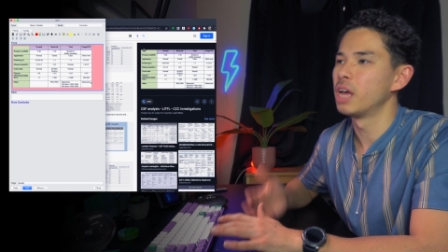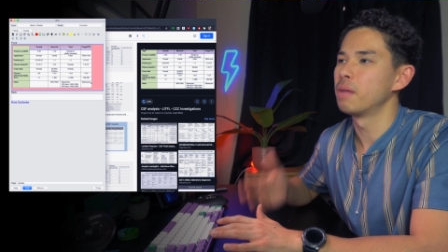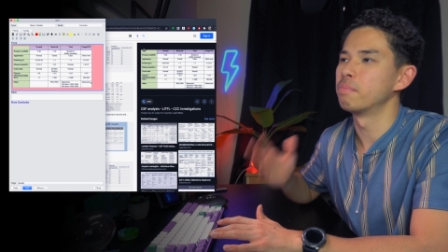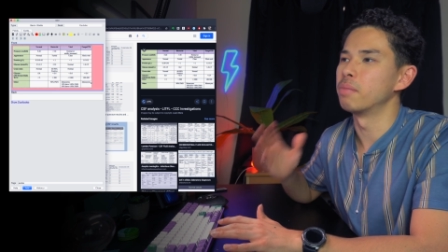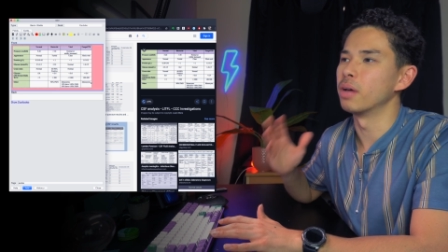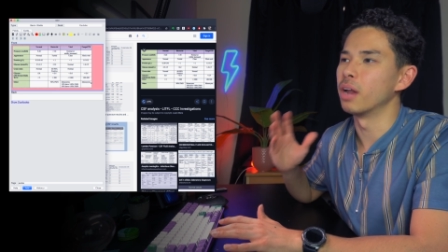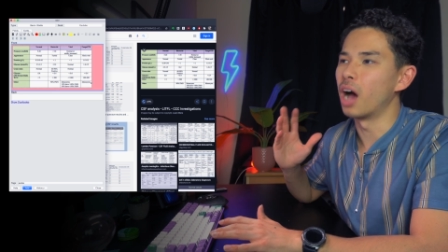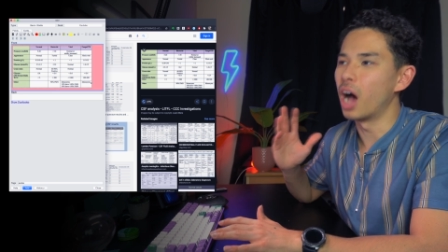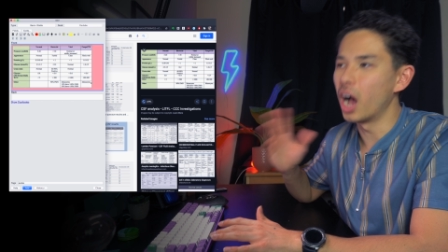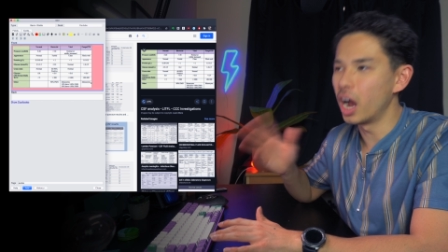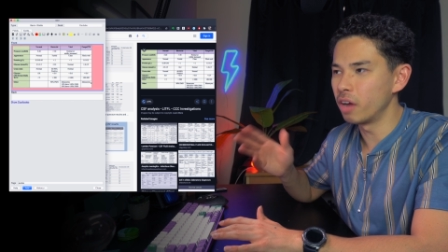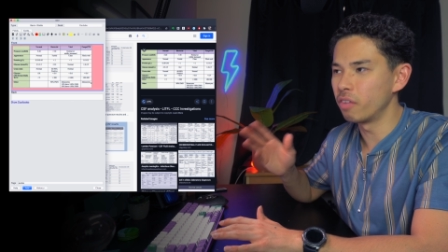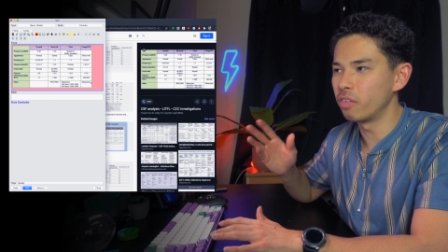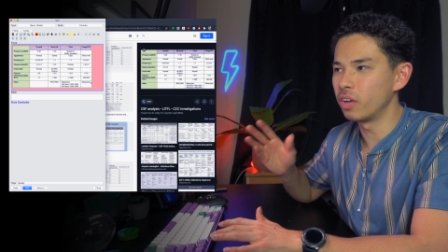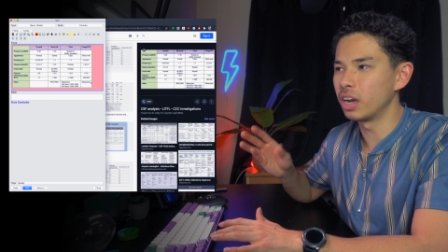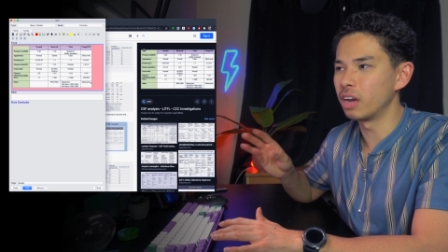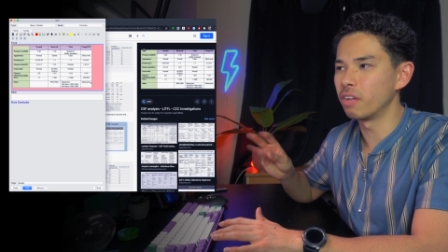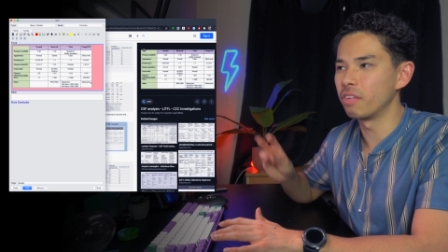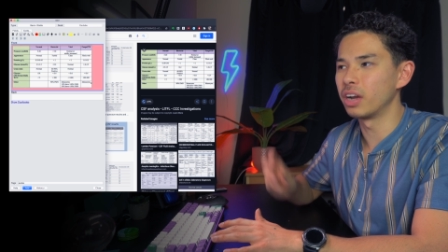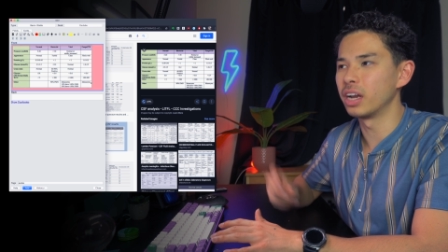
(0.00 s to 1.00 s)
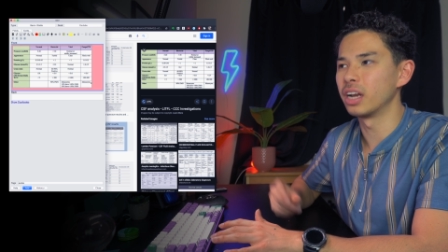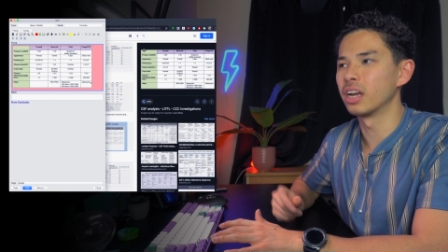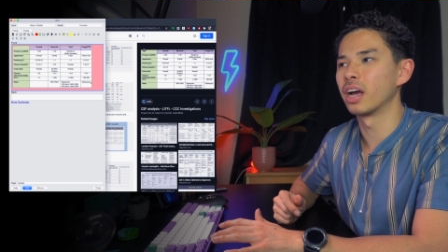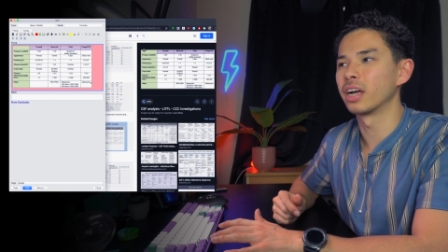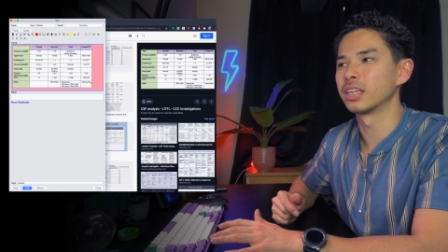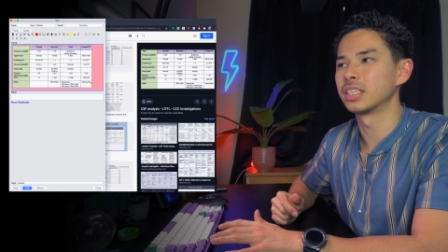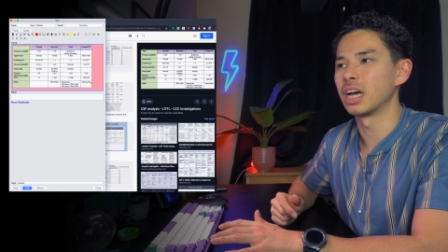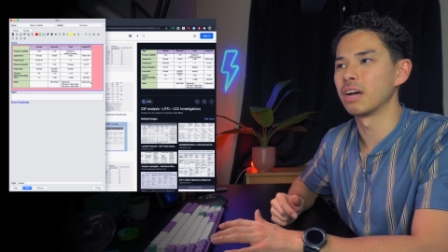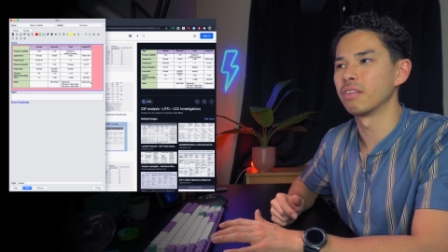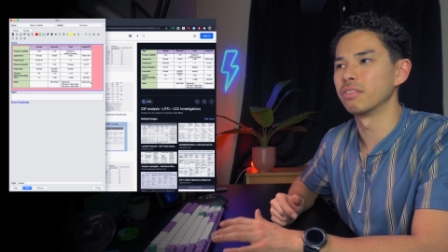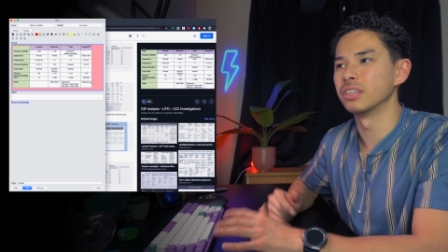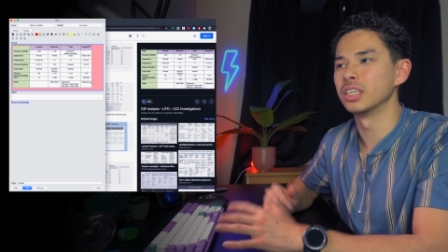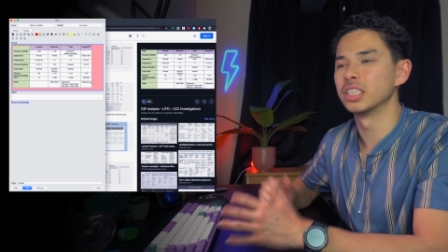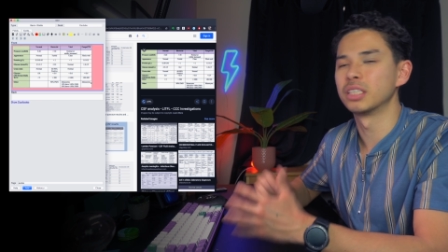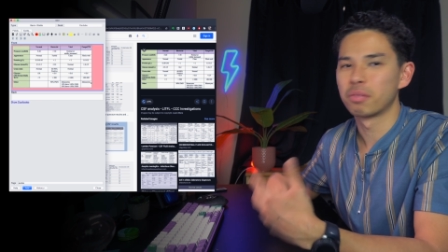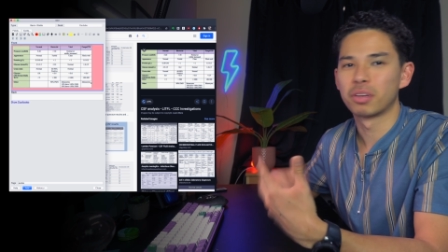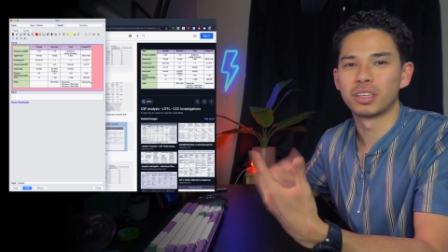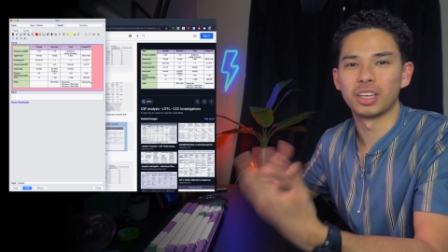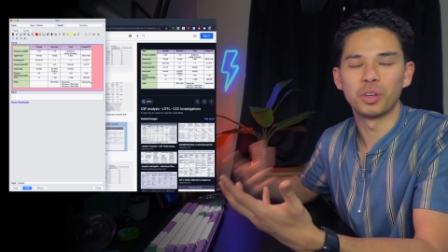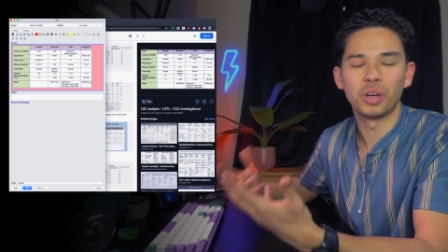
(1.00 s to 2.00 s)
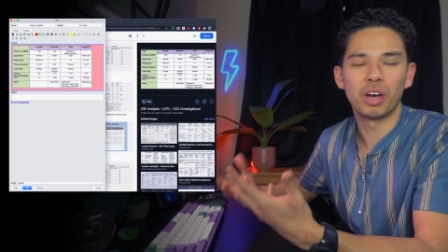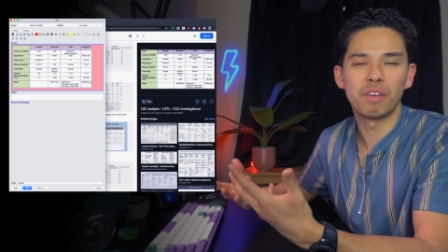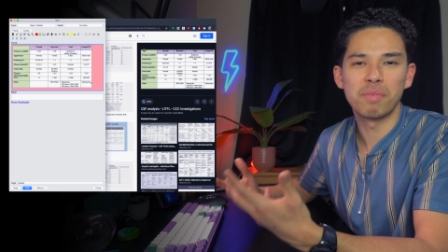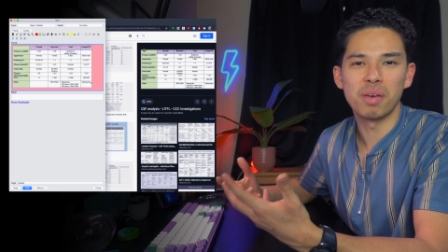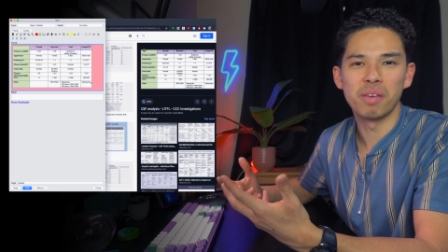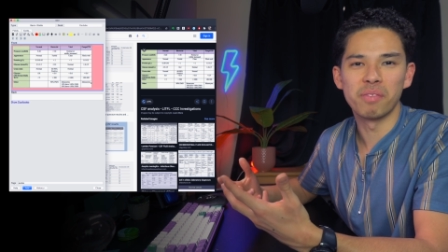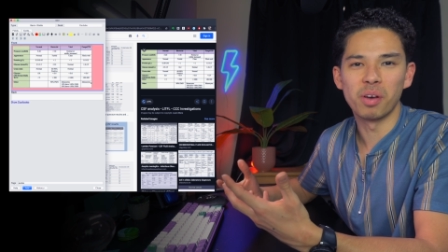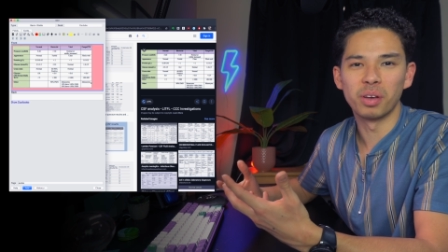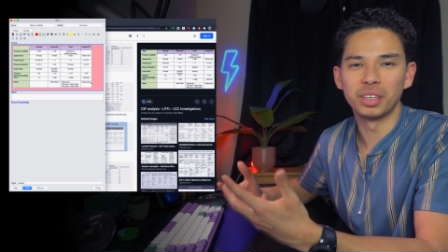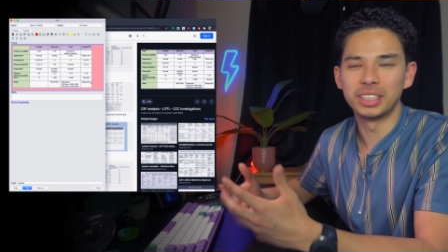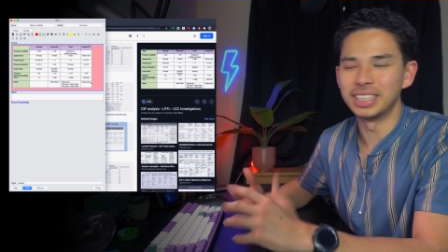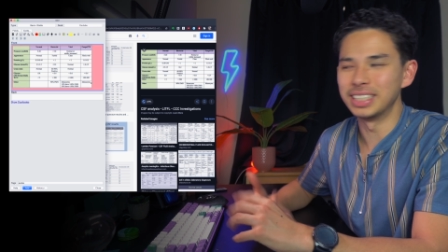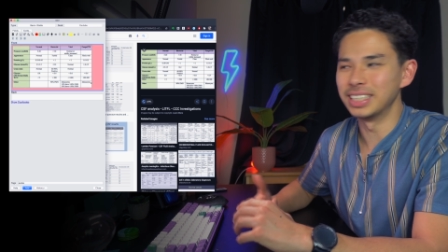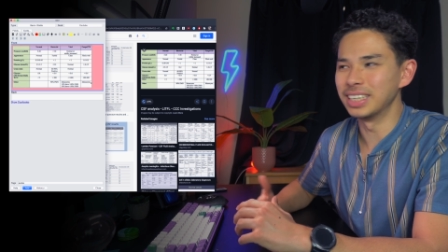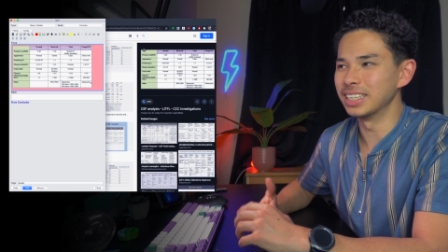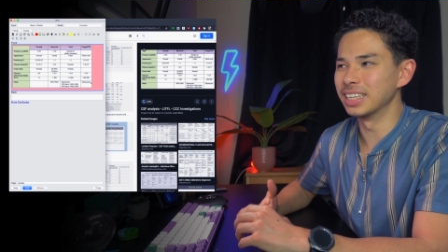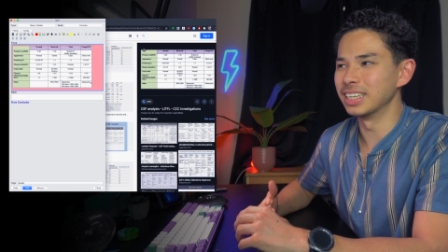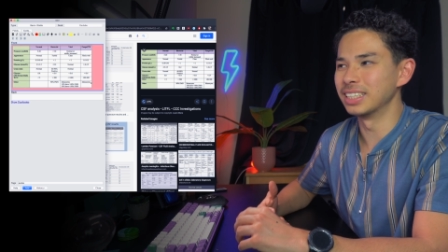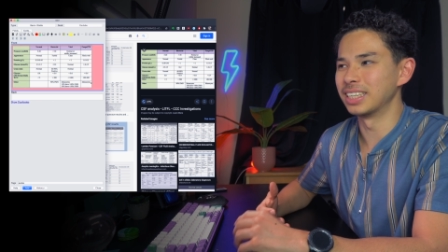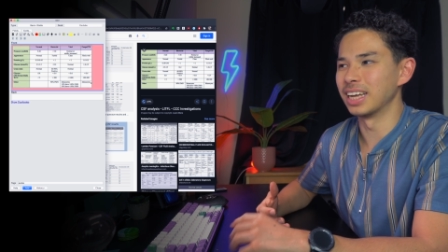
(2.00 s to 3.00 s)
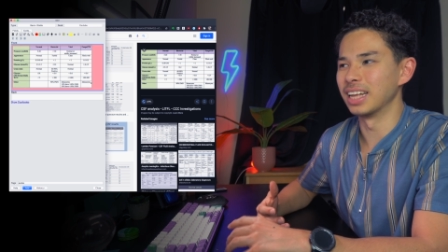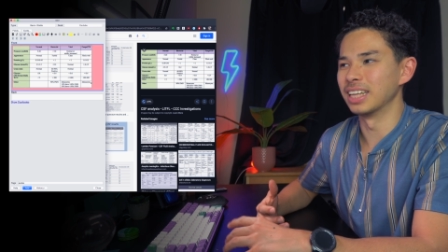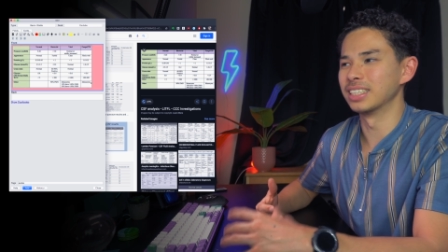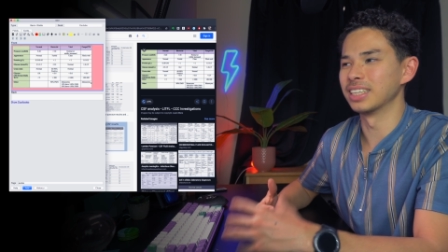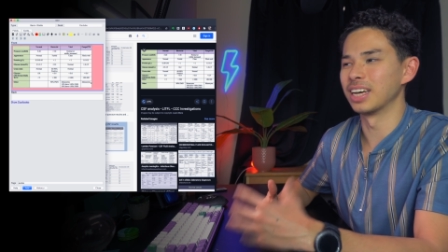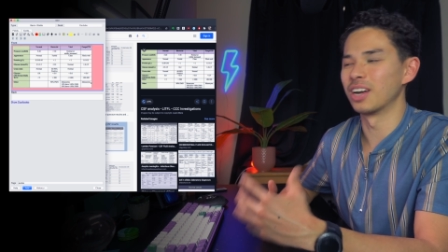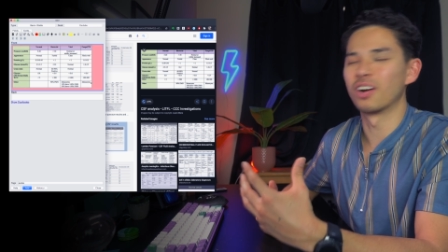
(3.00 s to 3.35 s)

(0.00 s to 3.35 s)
but I really, really liked having this because I do have a bit of OCD in the sense.